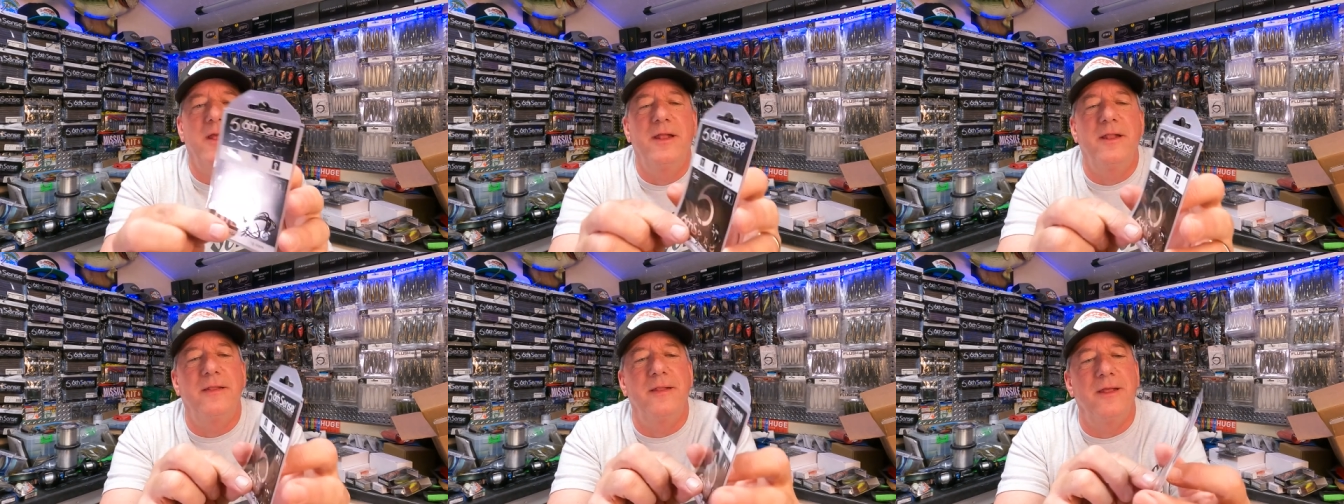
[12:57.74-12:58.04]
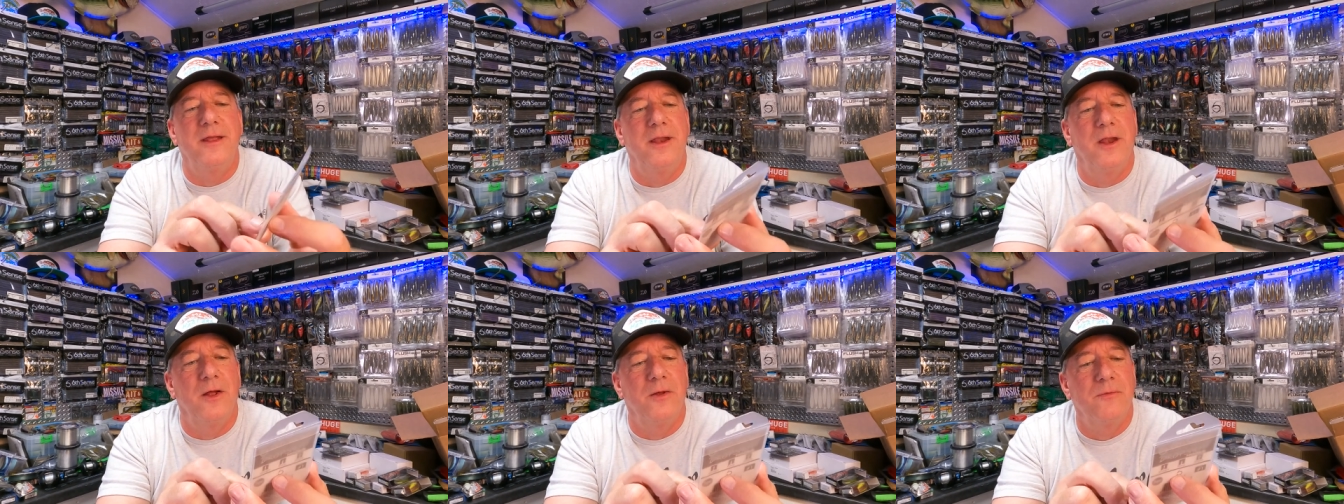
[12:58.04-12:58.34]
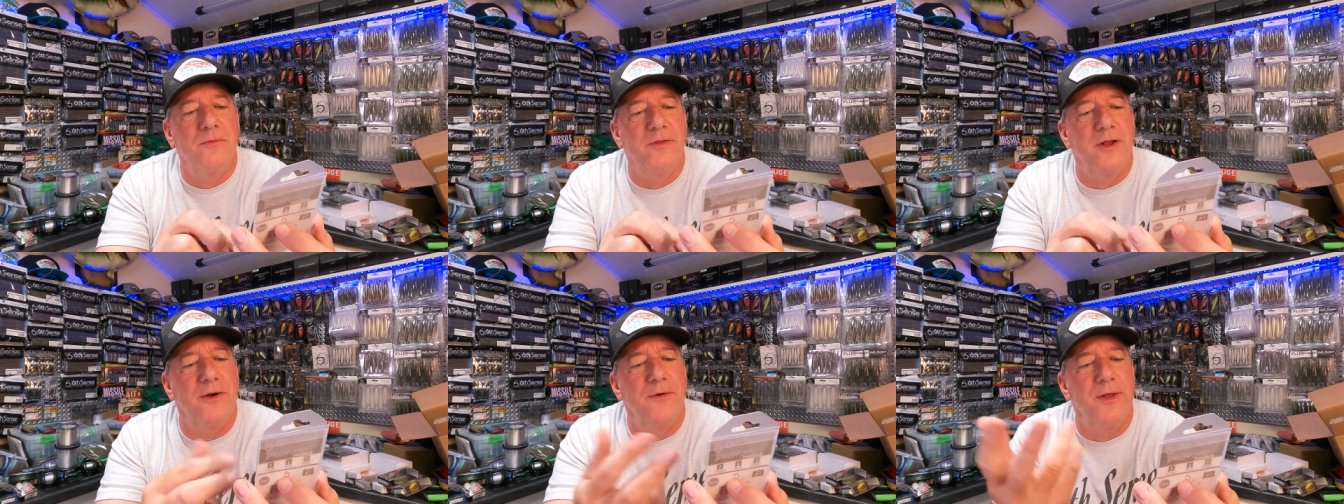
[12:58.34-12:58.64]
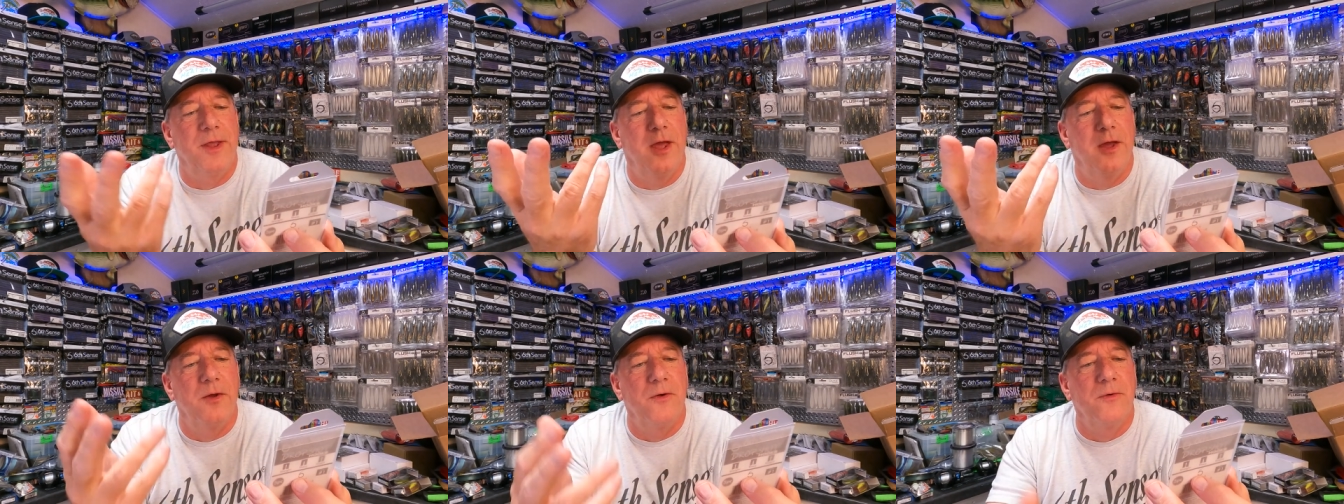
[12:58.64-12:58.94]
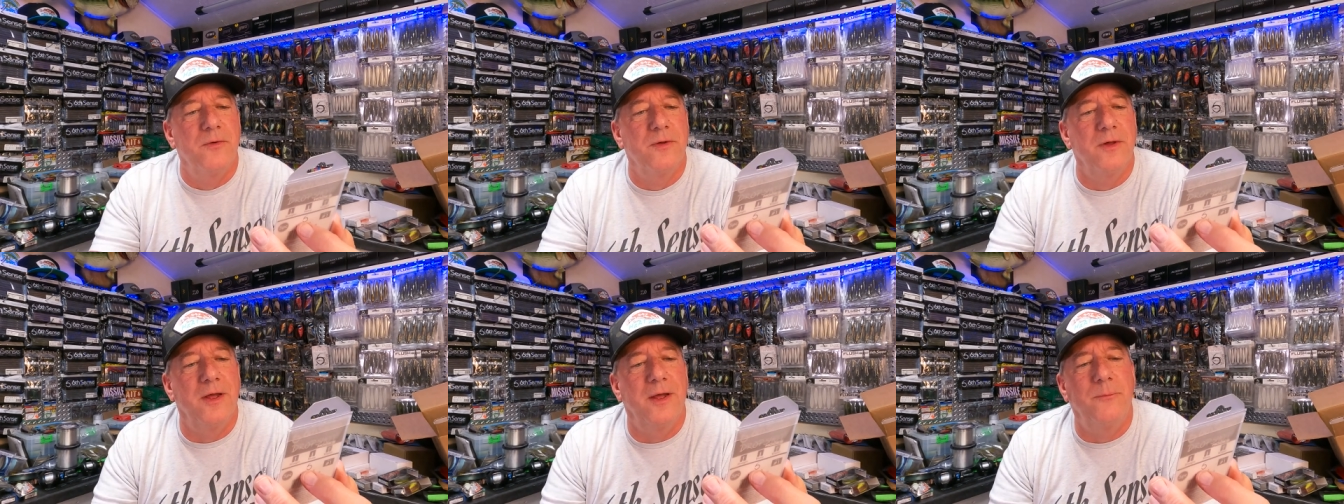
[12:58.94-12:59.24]
There we
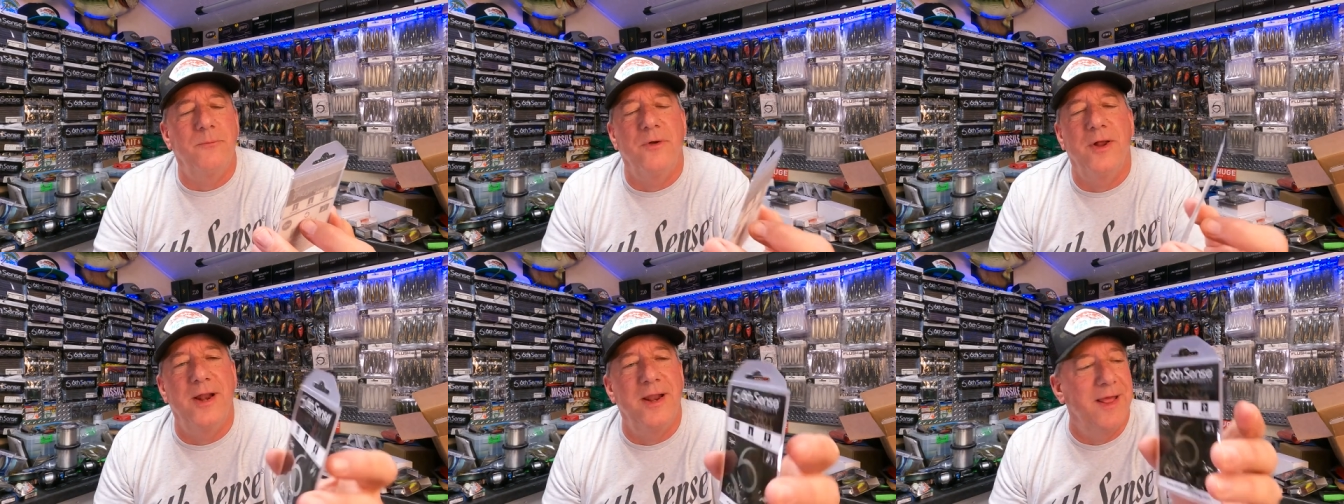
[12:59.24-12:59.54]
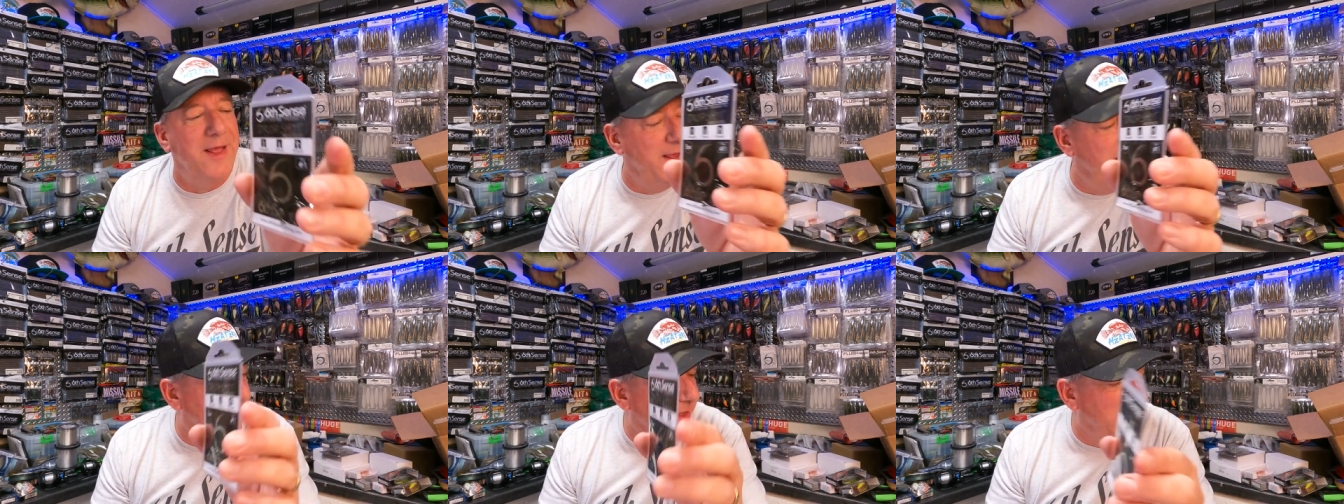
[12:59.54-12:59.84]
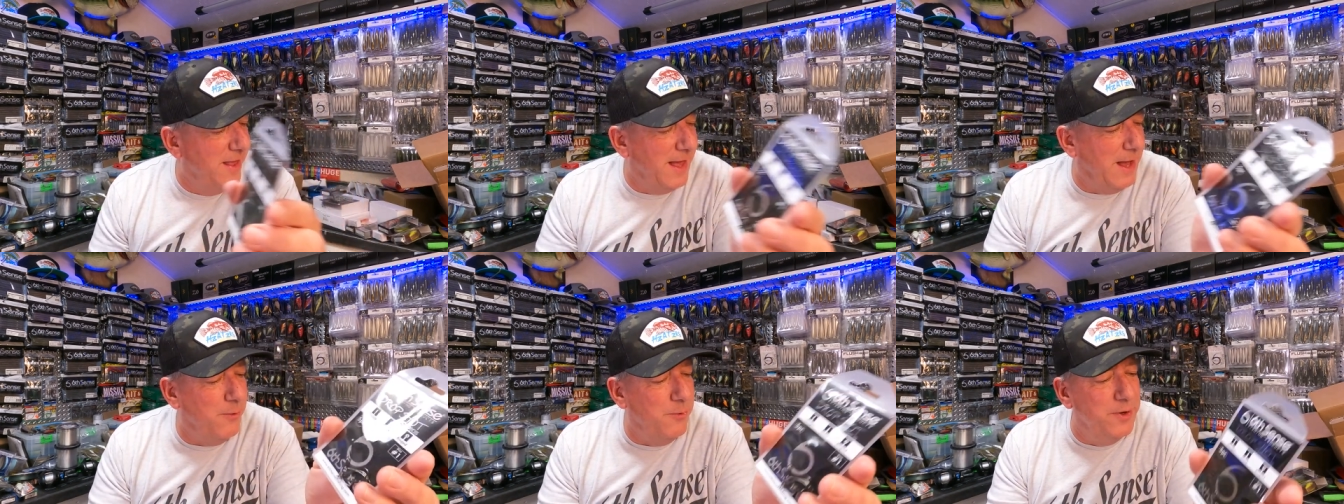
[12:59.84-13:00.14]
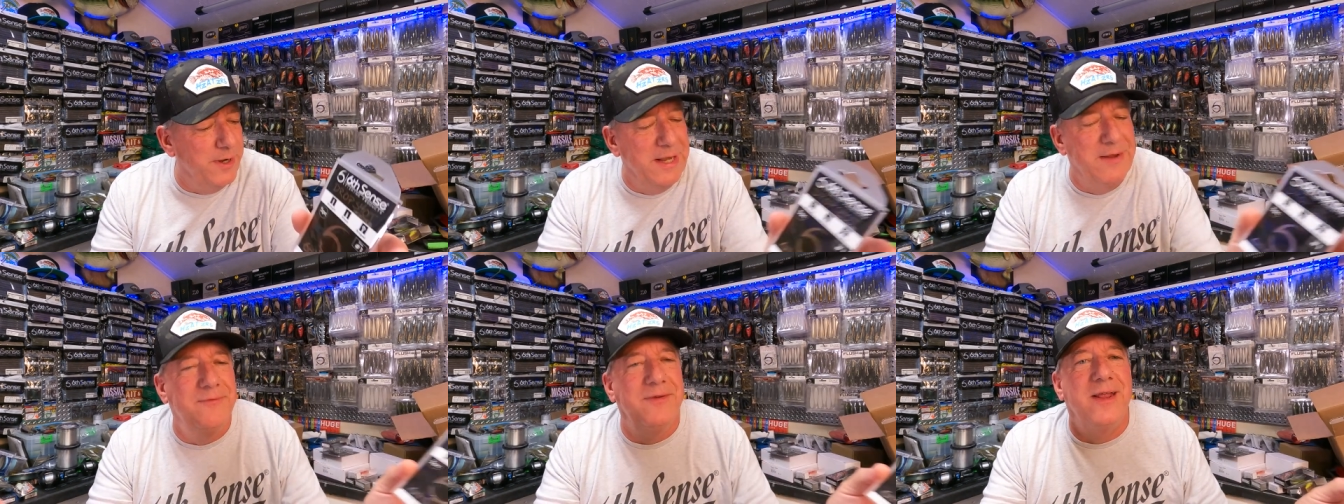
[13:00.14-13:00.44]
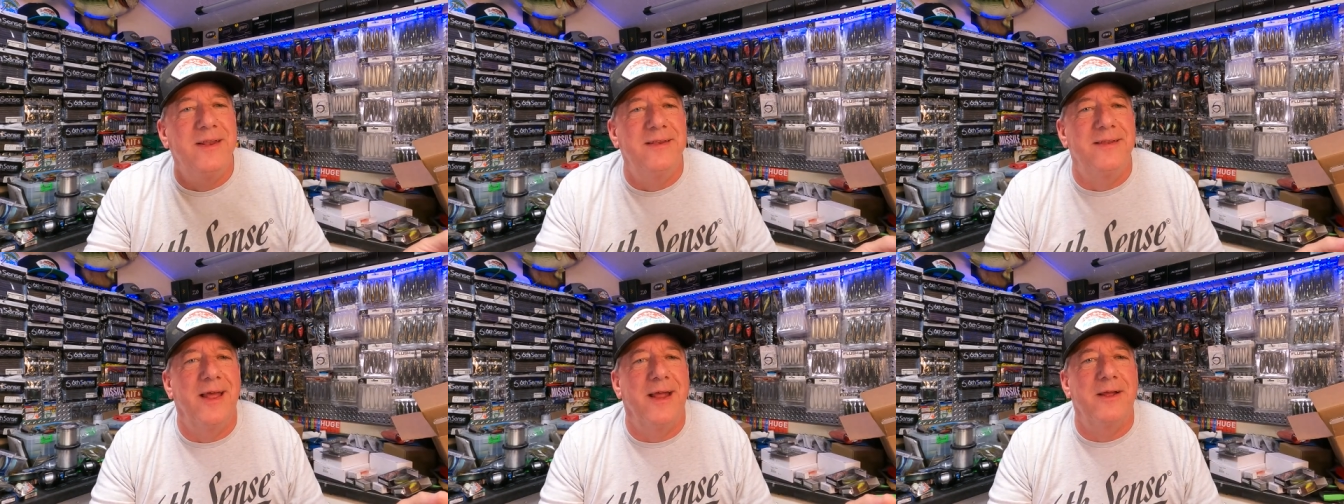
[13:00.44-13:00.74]
go. I'm ready. I wouldn't even
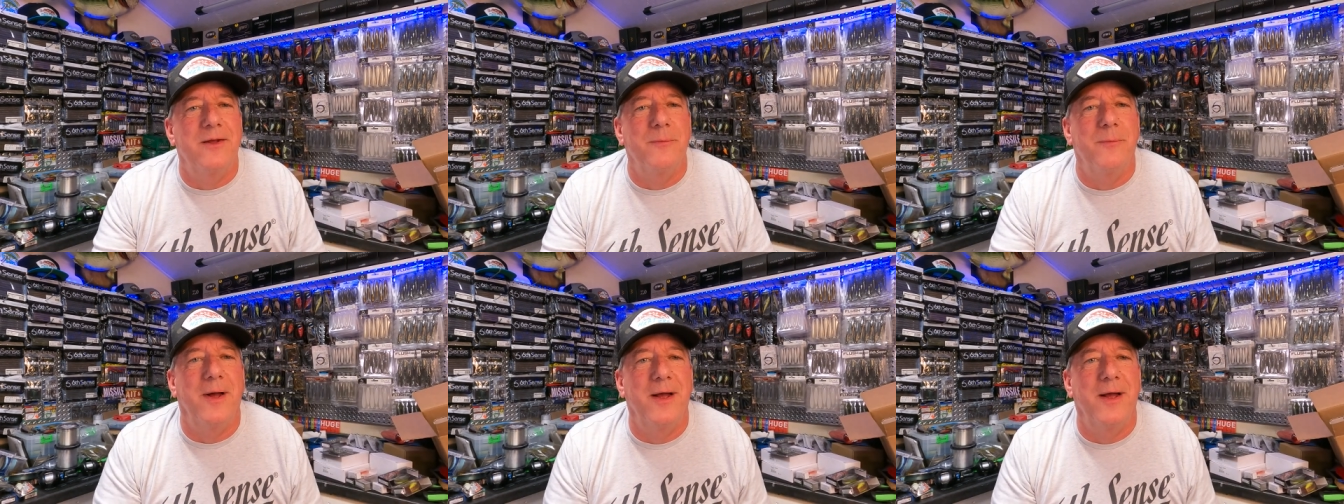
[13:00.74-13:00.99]
need to take